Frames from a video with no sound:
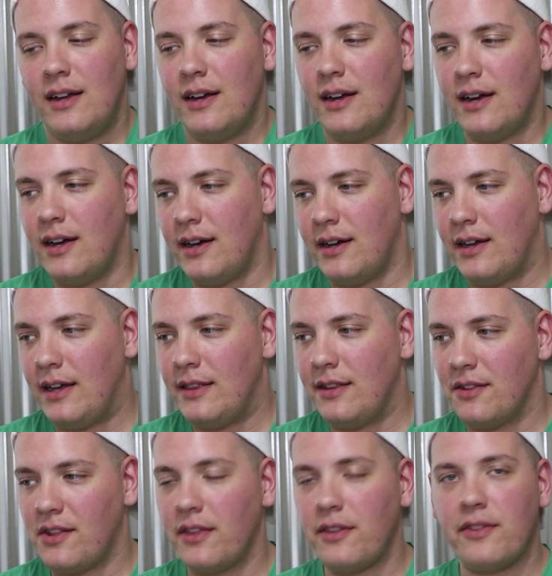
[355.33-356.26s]
And
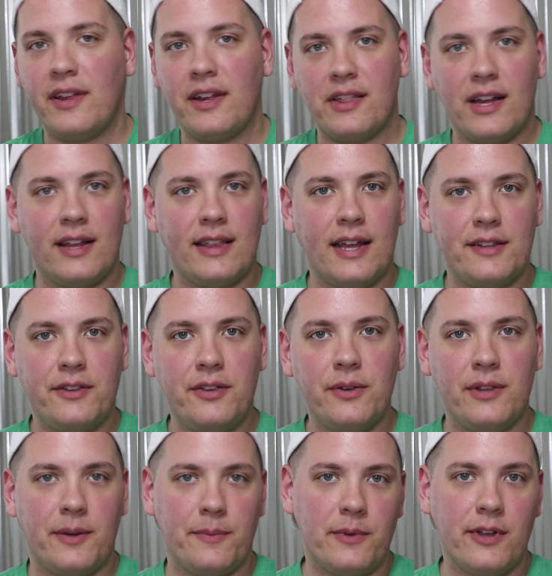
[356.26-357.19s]
there's other things like that
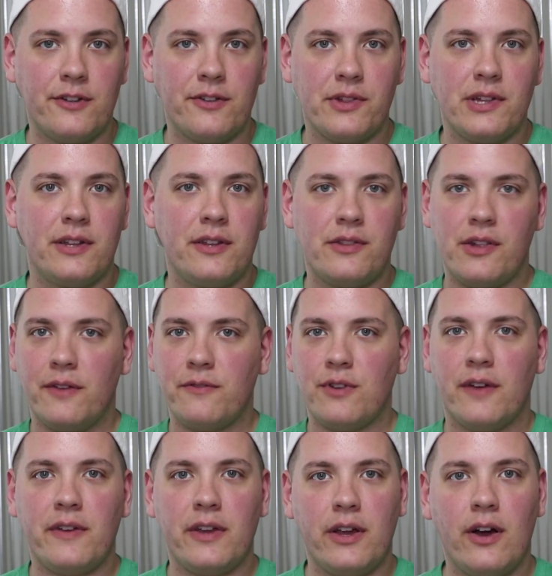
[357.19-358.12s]
too that I'm really interested in,
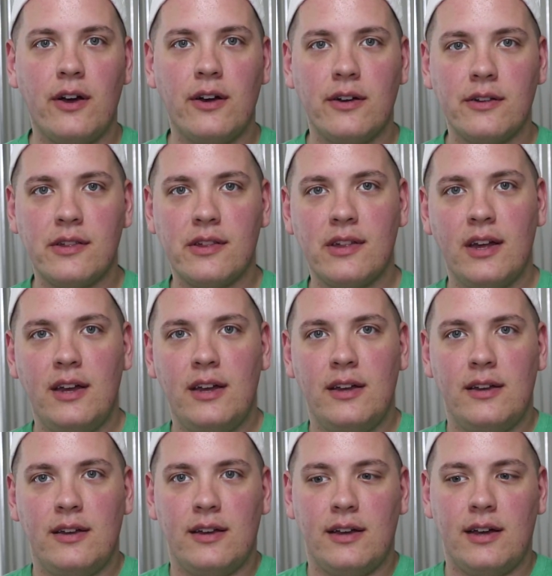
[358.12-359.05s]
self-driving cars.
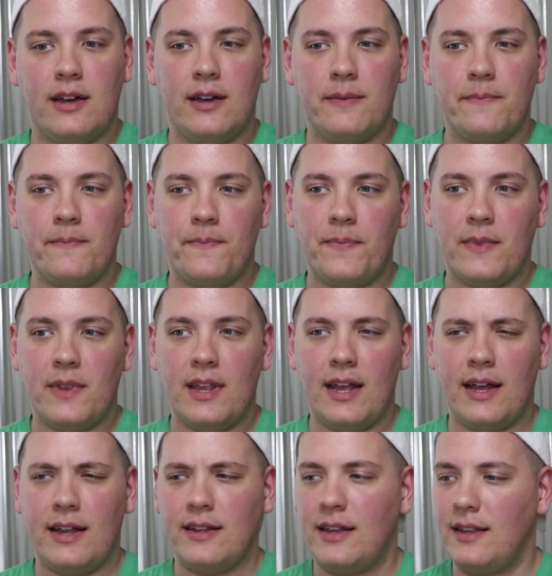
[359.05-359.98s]

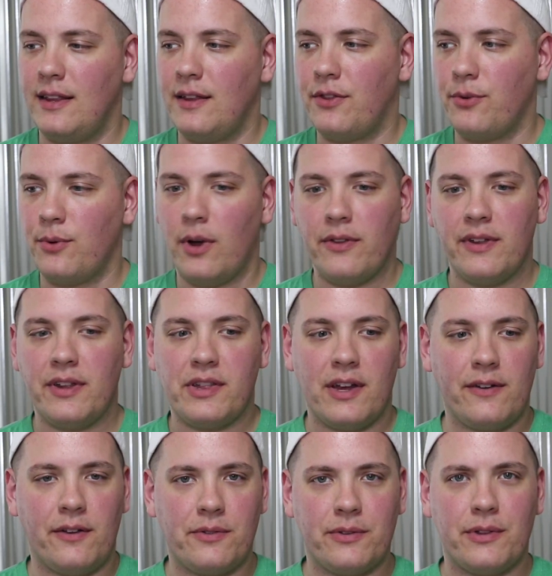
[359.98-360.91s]
And through all this,
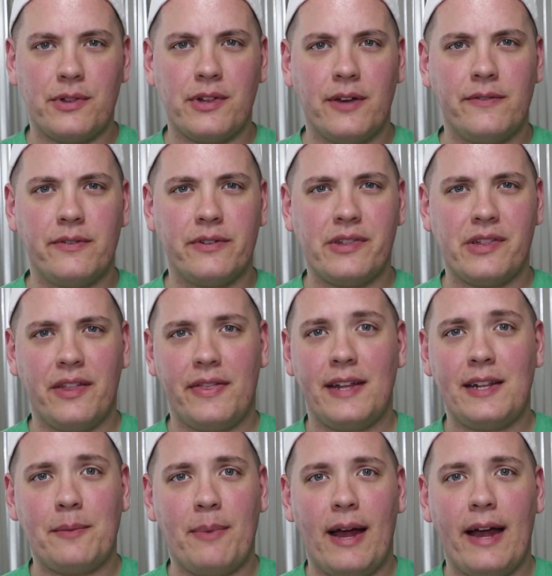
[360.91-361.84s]
I also discovered
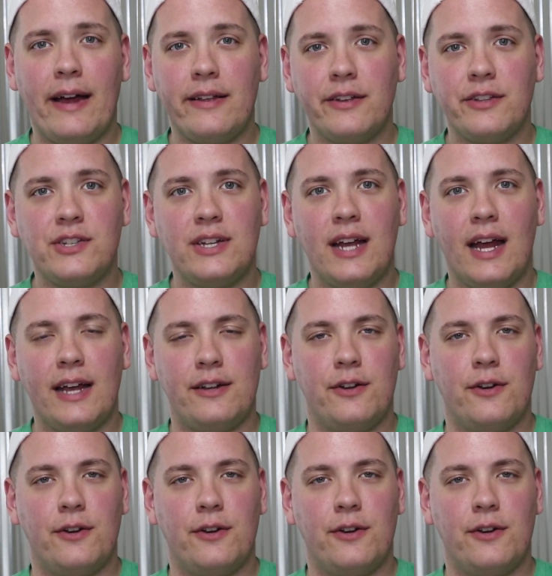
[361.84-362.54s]
synthetic biology. I had